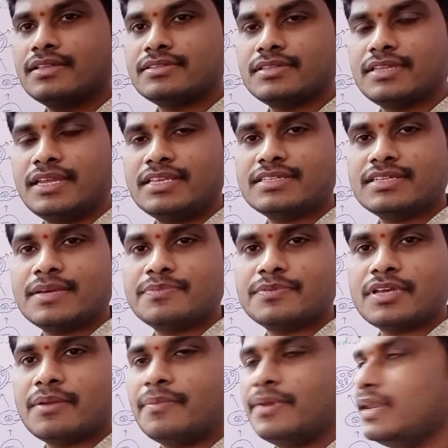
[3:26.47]
3 steps
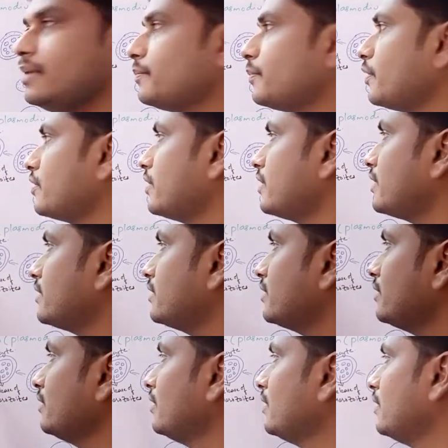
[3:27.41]
are main important in
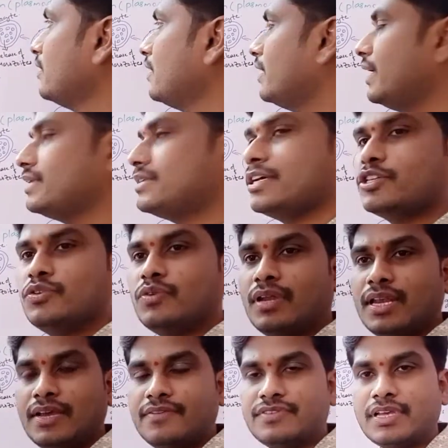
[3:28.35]
the asexual
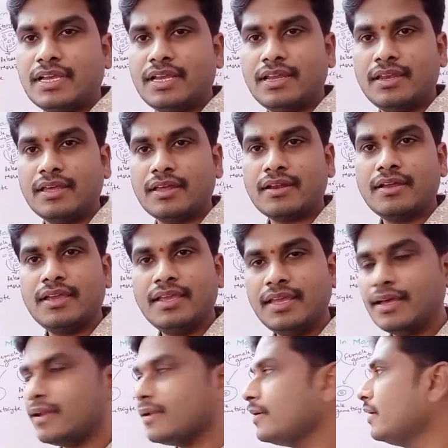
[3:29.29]
life cycle here.
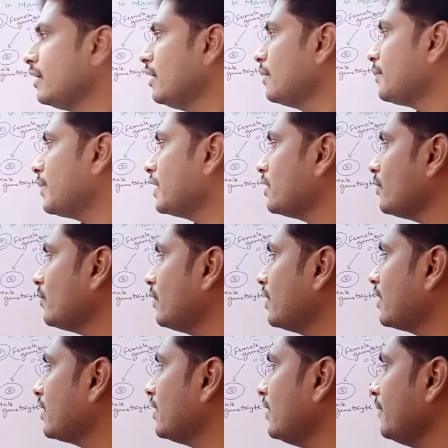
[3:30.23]
Here
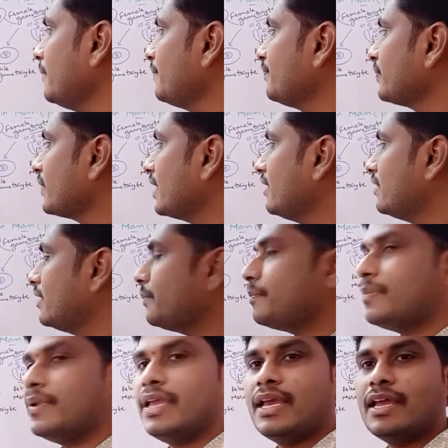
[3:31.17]
particularly in the
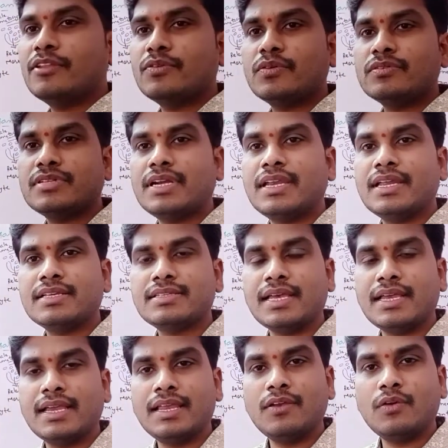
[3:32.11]
pre-erythrocytic
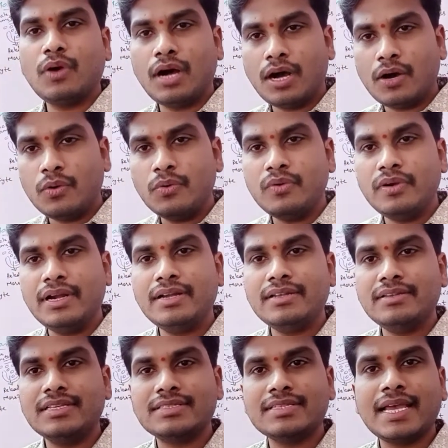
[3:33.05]
cycle, how
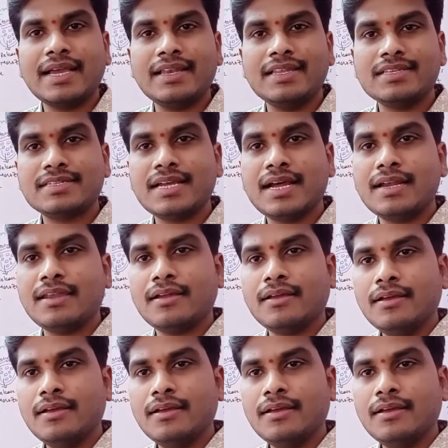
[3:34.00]
this cycle is starting?